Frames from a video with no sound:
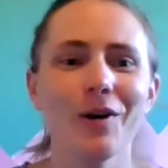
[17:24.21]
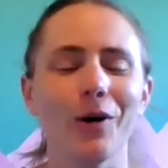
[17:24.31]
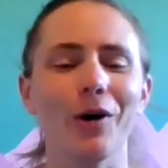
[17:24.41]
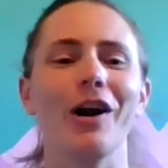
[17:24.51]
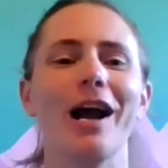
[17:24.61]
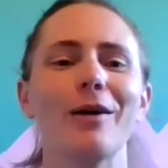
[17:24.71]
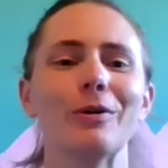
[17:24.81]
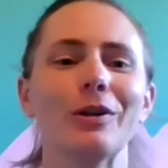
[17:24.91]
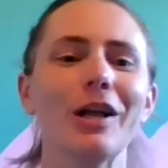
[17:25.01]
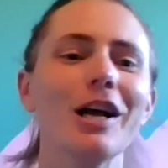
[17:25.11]
or I
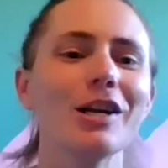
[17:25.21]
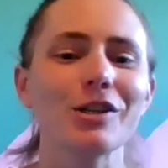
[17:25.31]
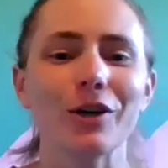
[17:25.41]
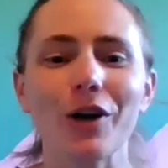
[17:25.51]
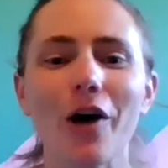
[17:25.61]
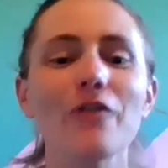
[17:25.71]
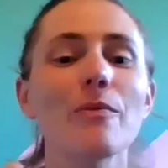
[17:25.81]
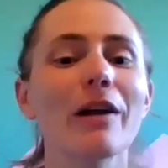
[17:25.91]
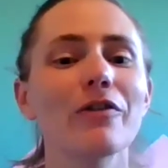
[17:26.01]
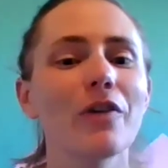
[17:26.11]
will turn off
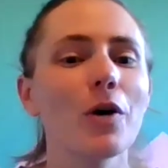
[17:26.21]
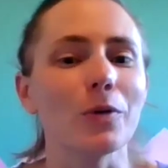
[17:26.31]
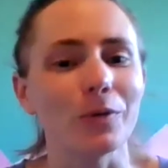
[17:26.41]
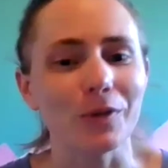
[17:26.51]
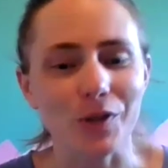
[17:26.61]
my phone